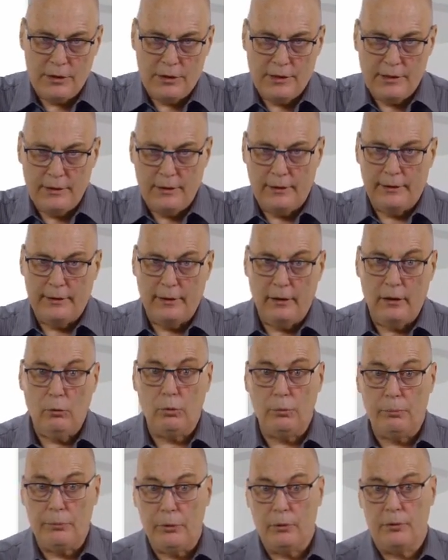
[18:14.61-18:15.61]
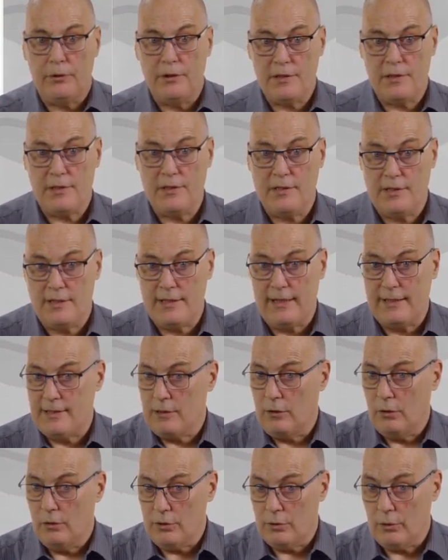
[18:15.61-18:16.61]
You see the yellow would be your distance set
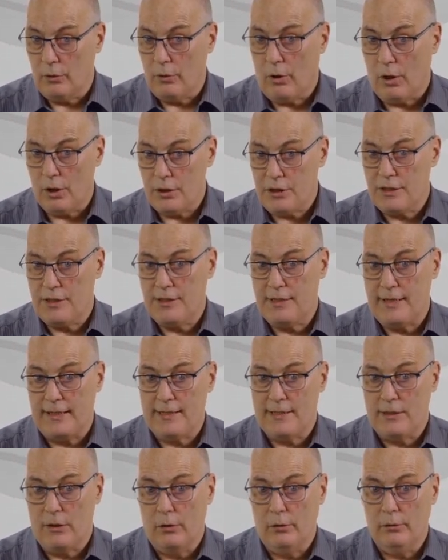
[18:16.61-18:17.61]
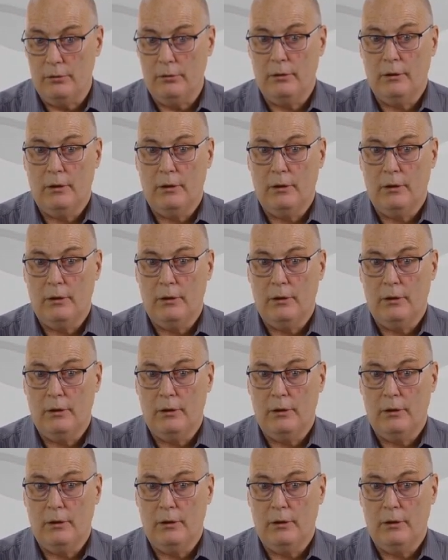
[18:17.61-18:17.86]
zones, your largest set zone.